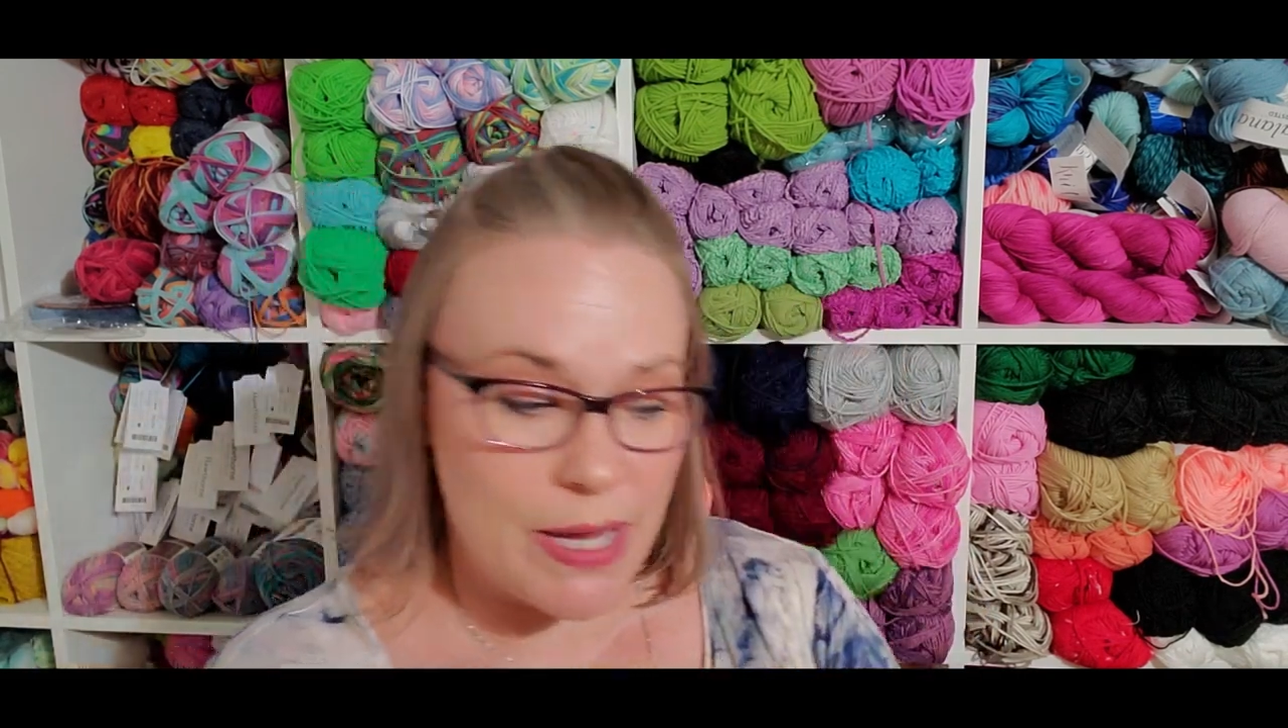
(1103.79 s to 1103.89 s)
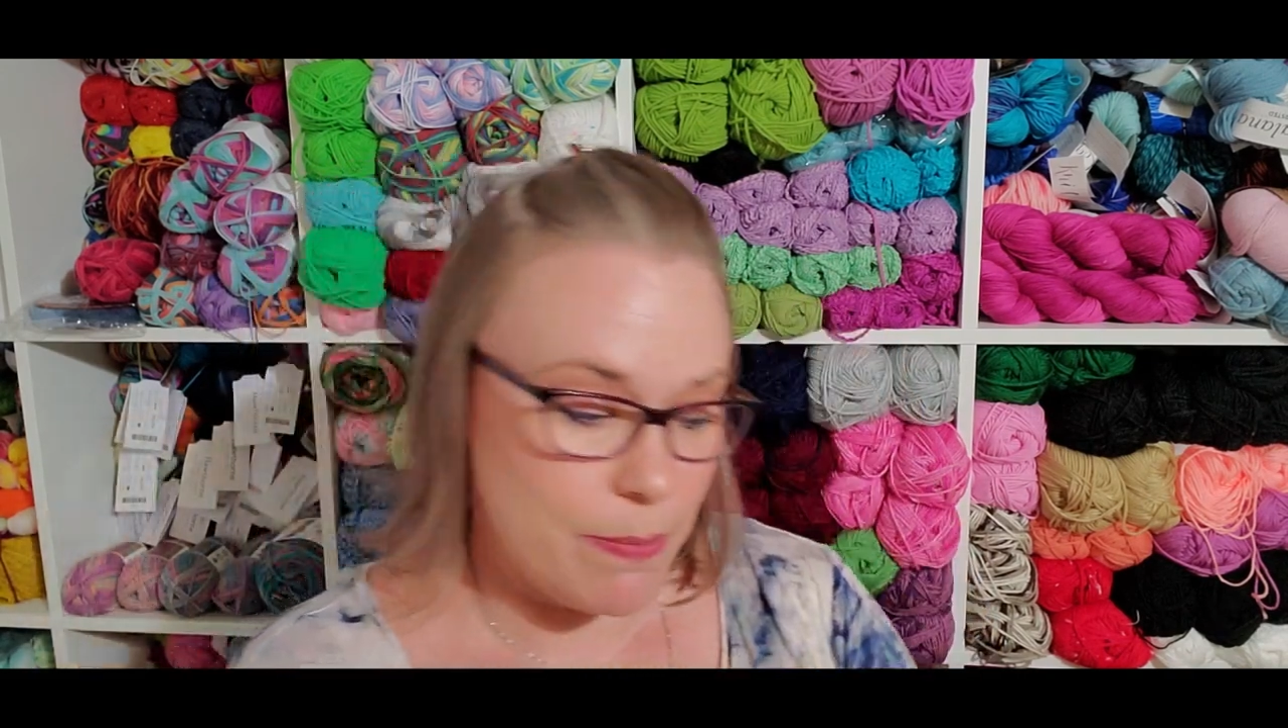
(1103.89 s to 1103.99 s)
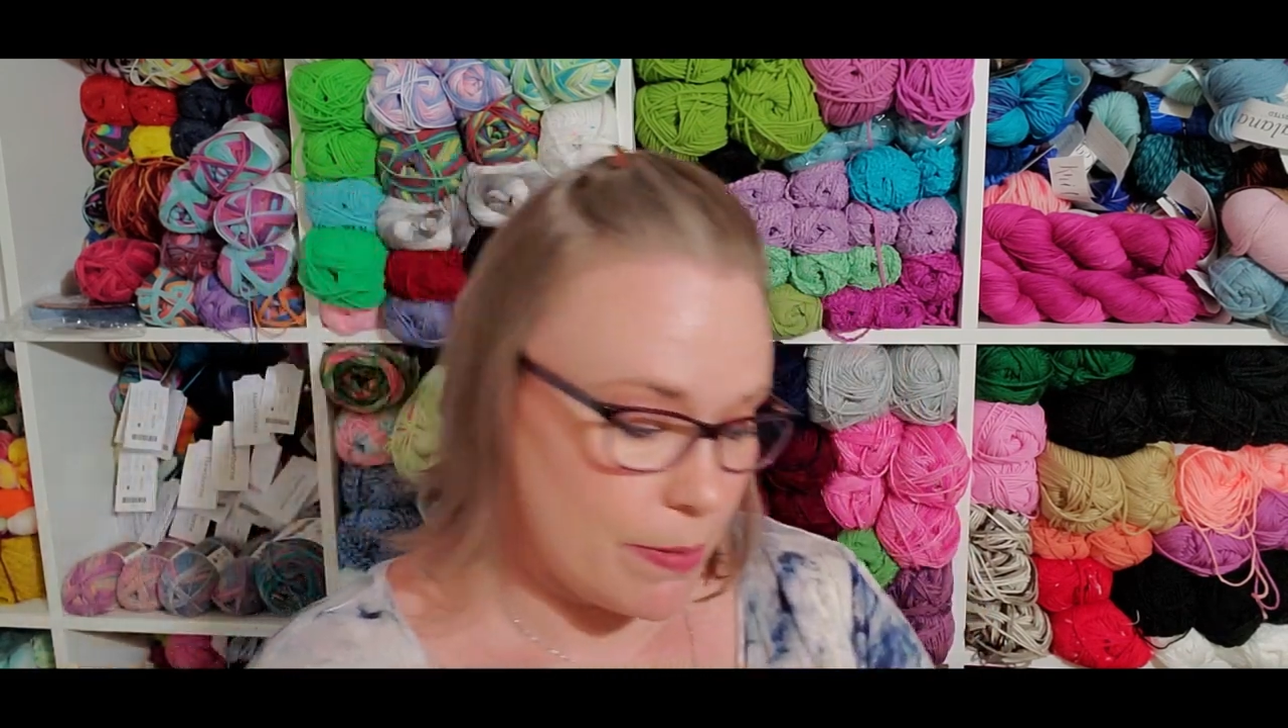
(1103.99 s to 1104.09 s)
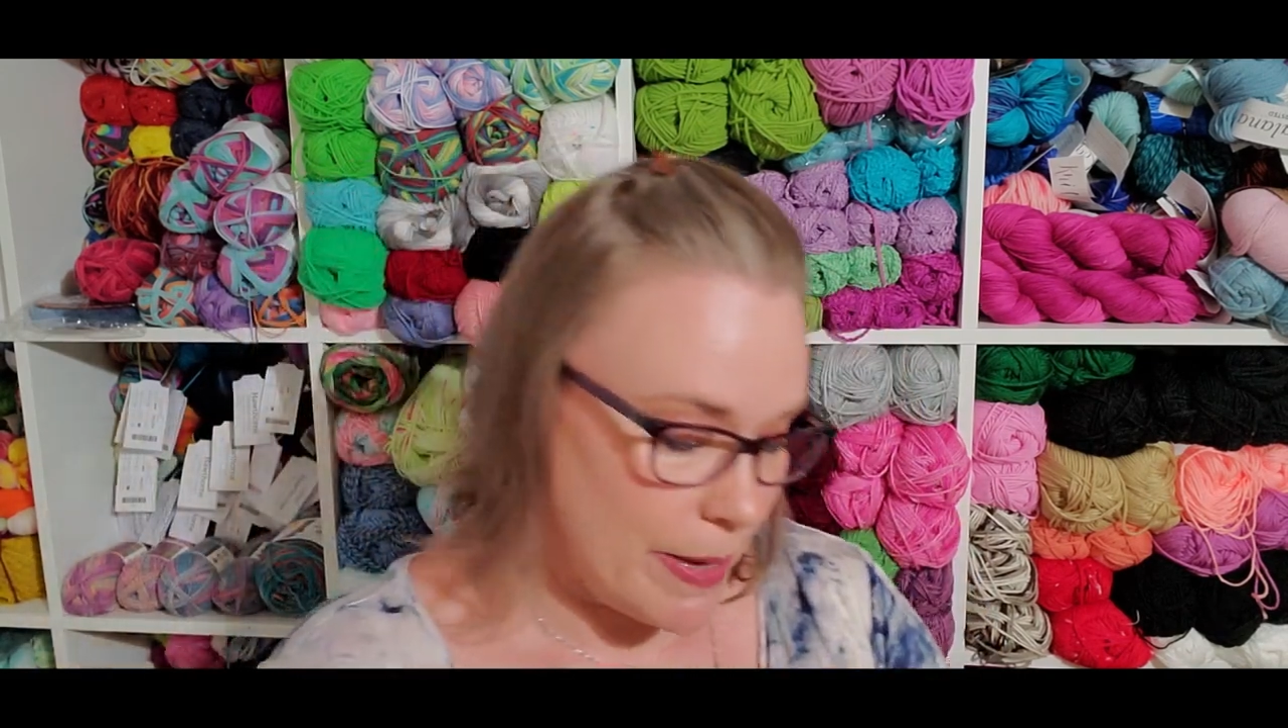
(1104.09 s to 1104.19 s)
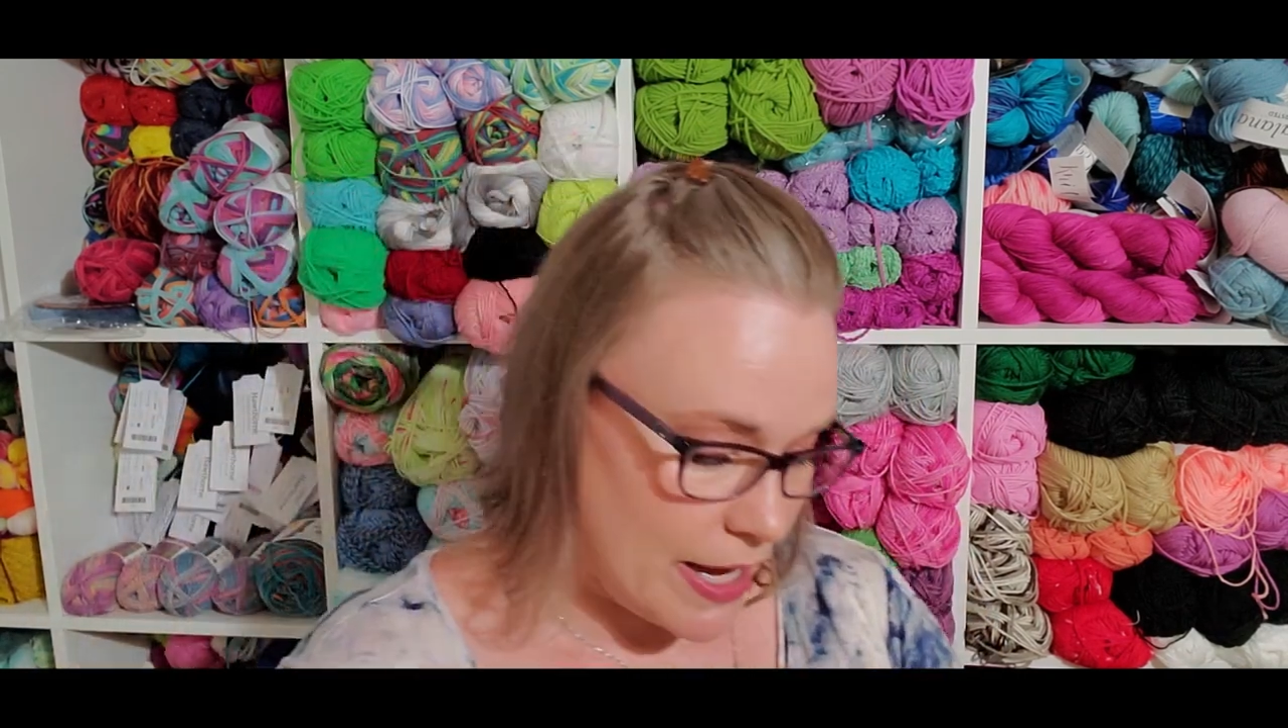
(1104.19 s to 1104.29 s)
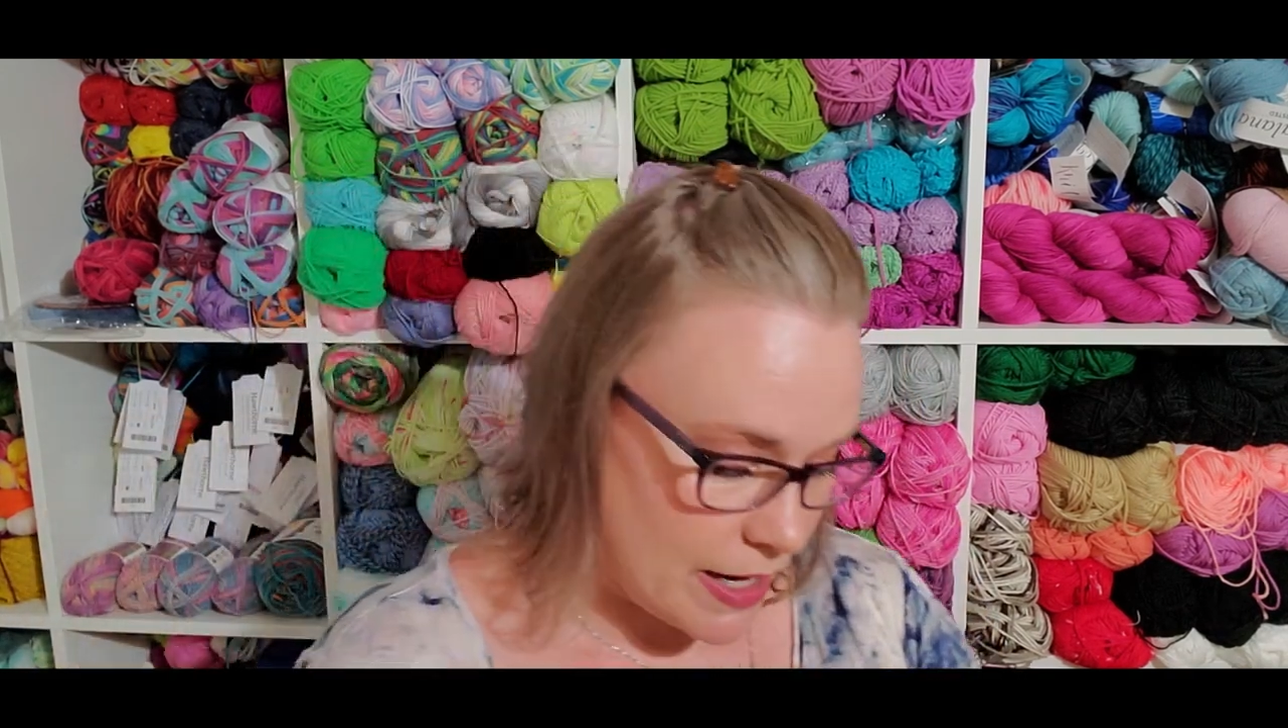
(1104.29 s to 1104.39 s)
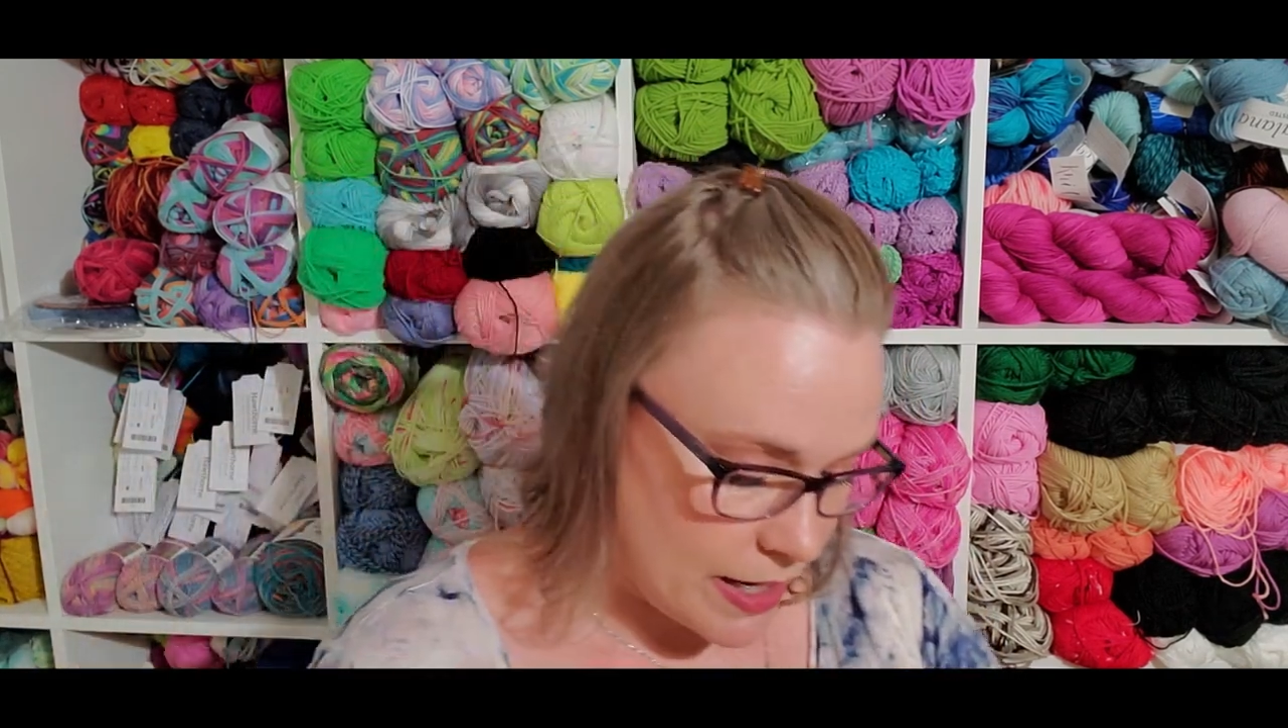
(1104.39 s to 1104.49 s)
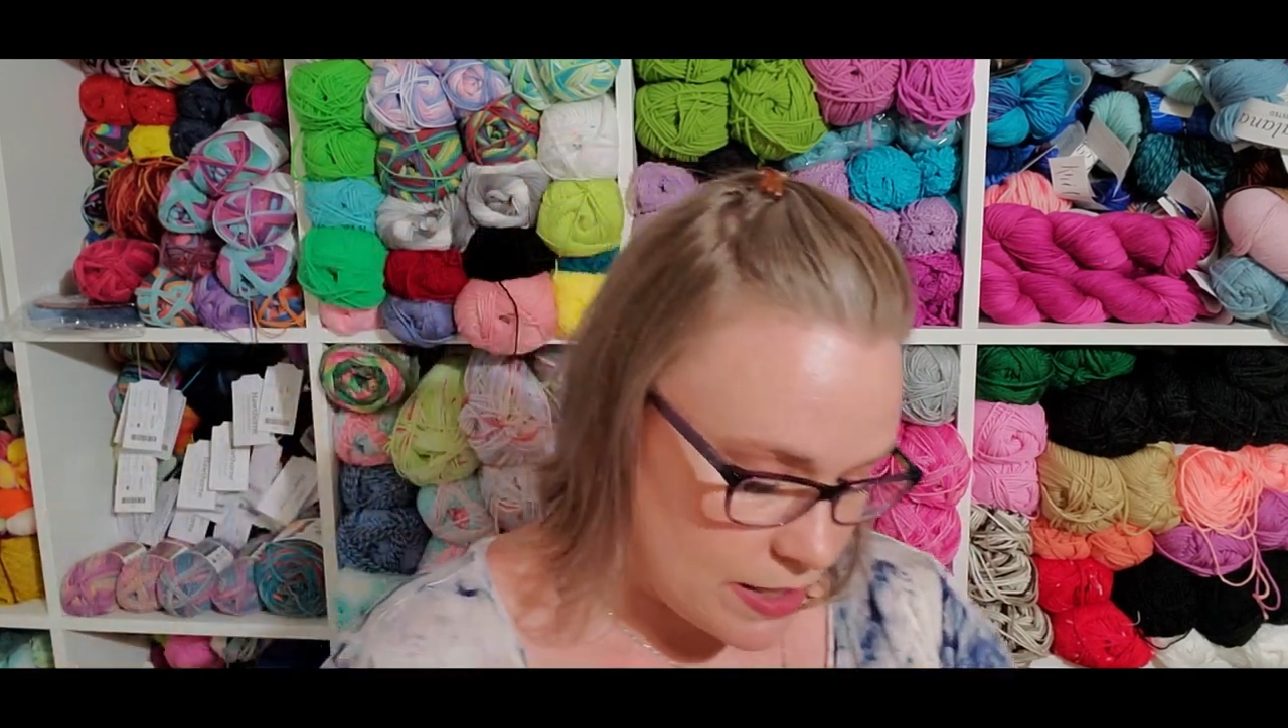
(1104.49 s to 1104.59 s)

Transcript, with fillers: paper pad